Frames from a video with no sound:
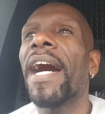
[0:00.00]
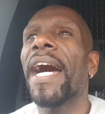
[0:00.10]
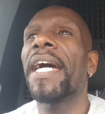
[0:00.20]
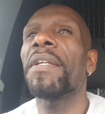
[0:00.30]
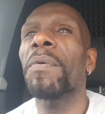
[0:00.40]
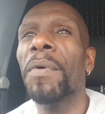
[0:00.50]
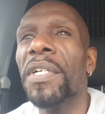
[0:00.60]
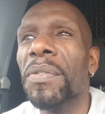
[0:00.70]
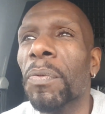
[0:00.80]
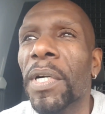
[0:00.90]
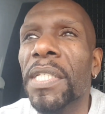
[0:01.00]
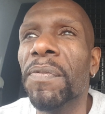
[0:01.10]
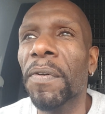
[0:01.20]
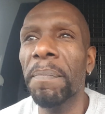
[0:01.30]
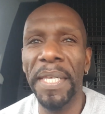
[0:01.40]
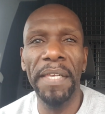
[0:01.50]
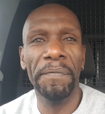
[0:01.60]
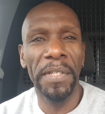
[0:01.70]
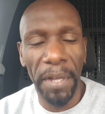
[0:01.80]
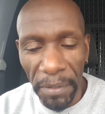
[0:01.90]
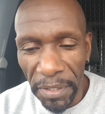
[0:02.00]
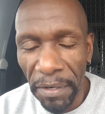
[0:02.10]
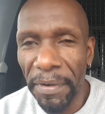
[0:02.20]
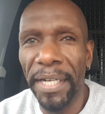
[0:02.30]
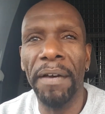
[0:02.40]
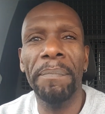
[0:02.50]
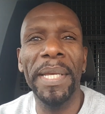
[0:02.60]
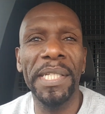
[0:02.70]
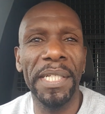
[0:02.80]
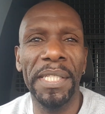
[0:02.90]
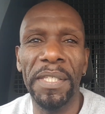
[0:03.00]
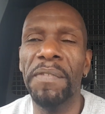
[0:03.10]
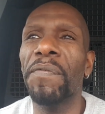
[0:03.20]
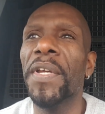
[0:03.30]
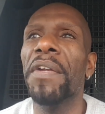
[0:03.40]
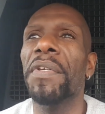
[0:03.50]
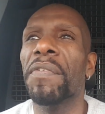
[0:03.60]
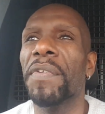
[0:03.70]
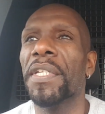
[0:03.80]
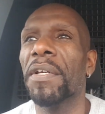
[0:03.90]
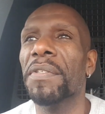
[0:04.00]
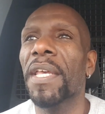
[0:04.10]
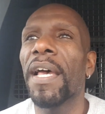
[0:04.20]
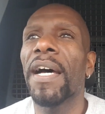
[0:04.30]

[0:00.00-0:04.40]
And what's worse for me, if you don't know already, I've mentioned this in various videos.